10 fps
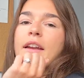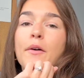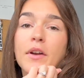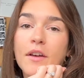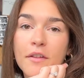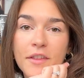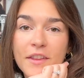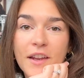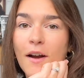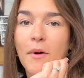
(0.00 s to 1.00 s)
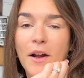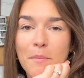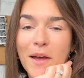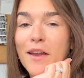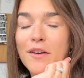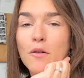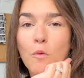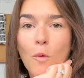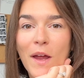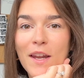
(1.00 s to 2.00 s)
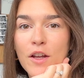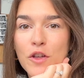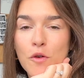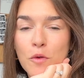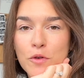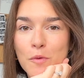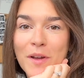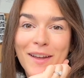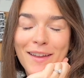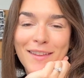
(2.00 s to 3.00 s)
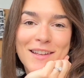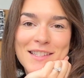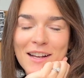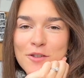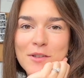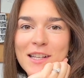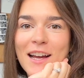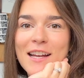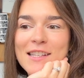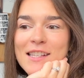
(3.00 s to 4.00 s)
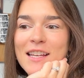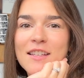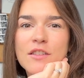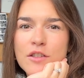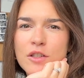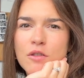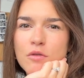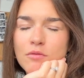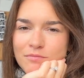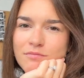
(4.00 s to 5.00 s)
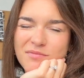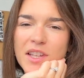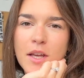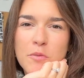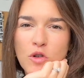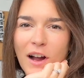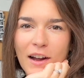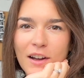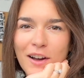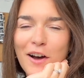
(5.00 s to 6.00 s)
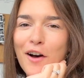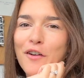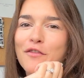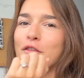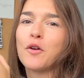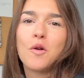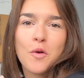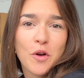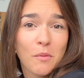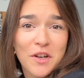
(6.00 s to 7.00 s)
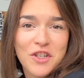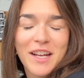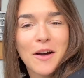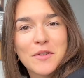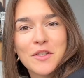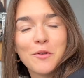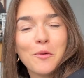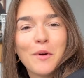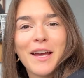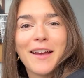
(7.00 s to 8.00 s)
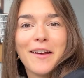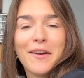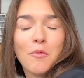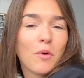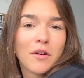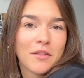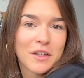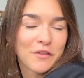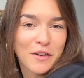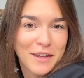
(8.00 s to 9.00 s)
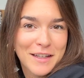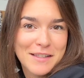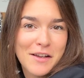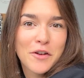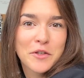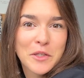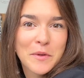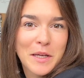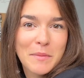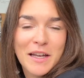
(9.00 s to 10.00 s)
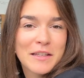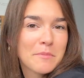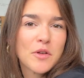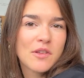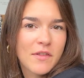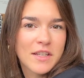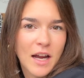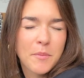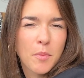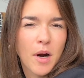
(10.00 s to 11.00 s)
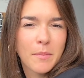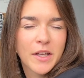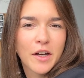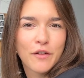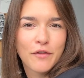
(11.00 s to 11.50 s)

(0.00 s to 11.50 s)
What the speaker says: Now, another thing that I recommend when you're doing this exercise is to keep track of who you're reaching out to and what are the different things that you're doing, because most of the time you're probably going to